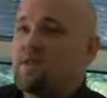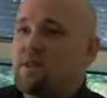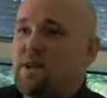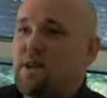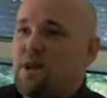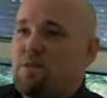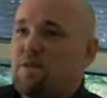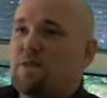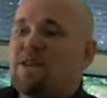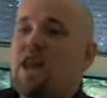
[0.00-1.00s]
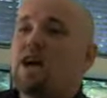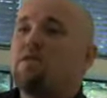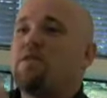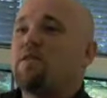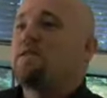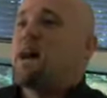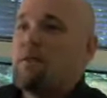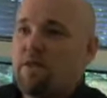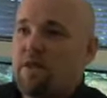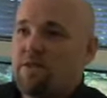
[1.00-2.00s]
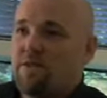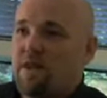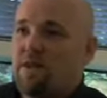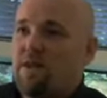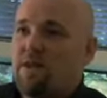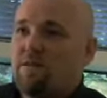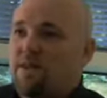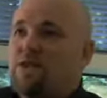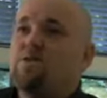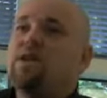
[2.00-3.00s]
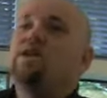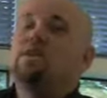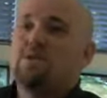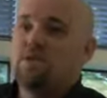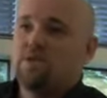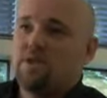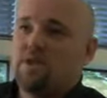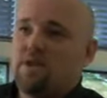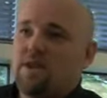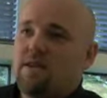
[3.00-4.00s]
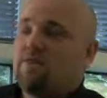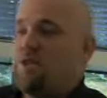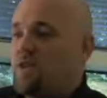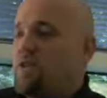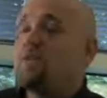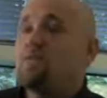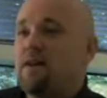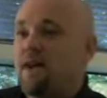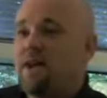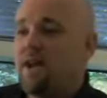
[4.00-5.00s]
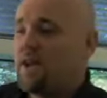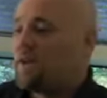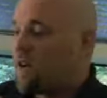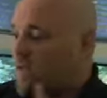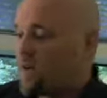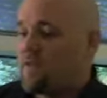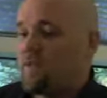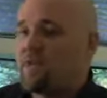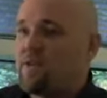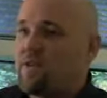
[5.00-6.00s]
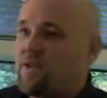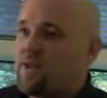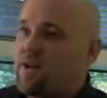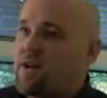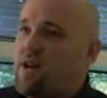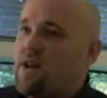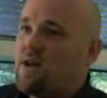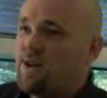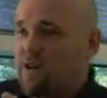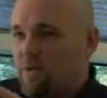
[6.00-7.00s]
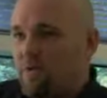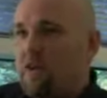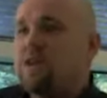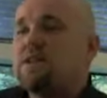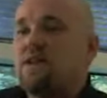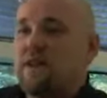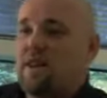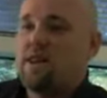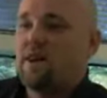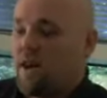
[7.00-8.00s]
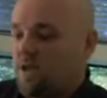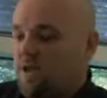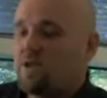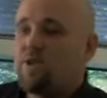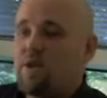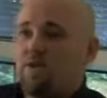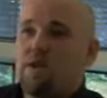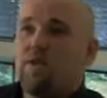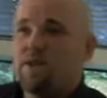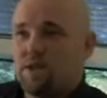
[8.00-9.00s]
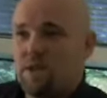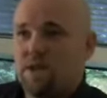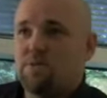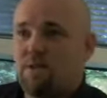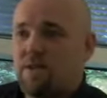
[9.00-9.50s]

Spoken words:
to the study, but there's a lot of other things happening on the trial that you need to know what's going on. If you know the metadata and all the other things that are going on, you can really start telling a story of where the study is